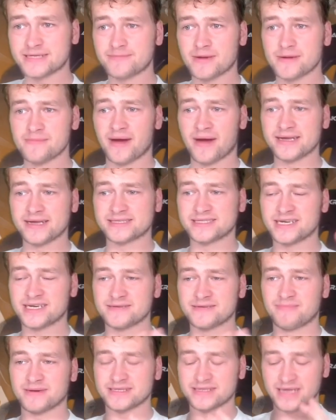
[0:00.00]
by my
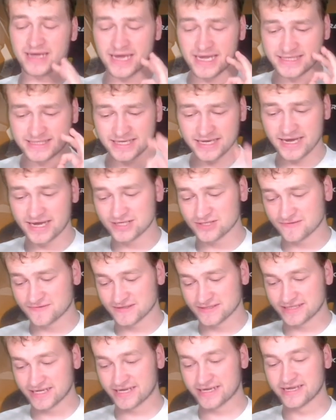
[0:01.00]
side, but at the end of
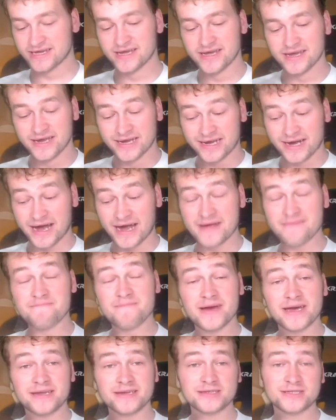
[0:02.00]
the day, I
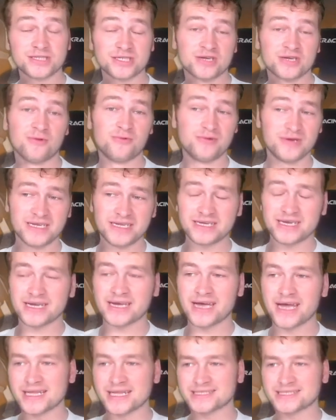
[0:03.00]
managed winning
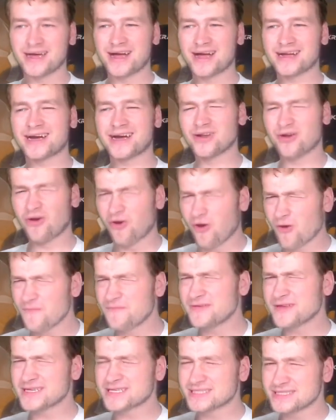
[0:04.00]
against Rakan.
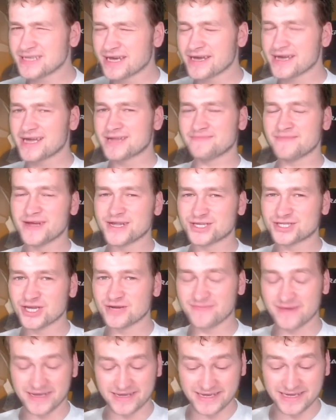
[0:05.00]
Obviously, I had
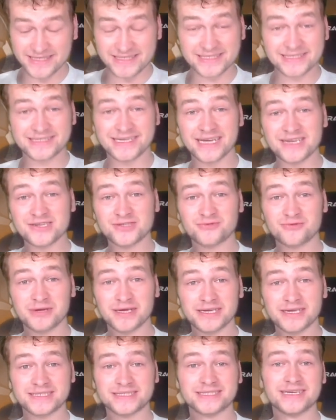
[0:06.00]
matchup, I had Scaly
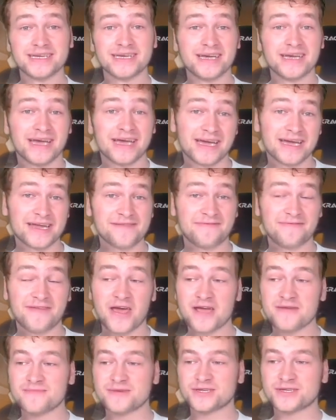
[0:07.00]
Drakes and
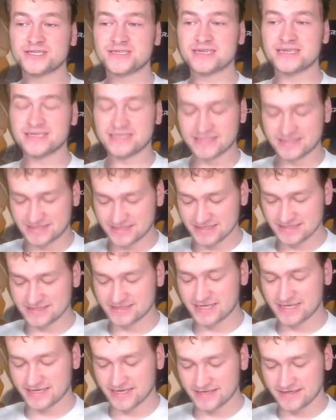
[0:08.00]
Flying Machine, and he didn't
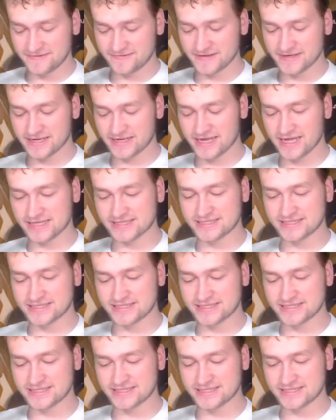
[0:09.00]
have anything against